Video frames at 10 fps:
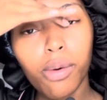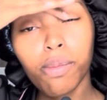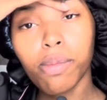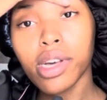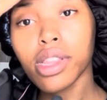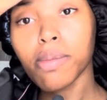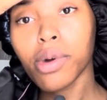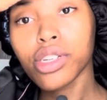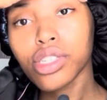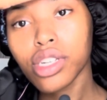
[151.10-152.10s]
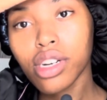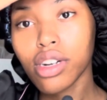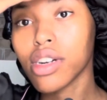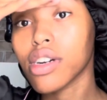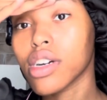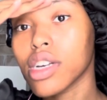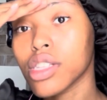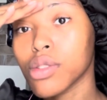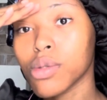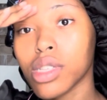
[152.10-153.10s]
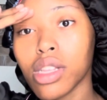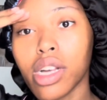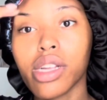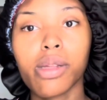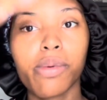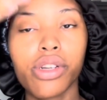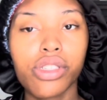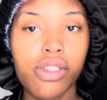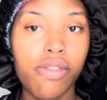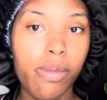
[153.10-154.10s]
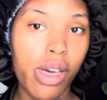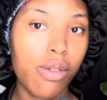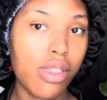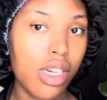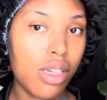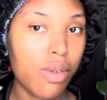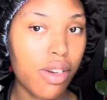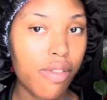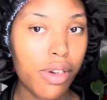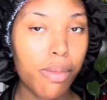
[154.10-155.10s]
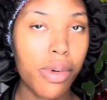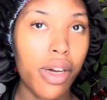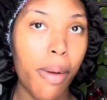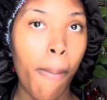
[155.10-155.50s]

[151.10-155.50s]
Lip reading: but the pressure, it's usually like the pressure from the outside or whatever. But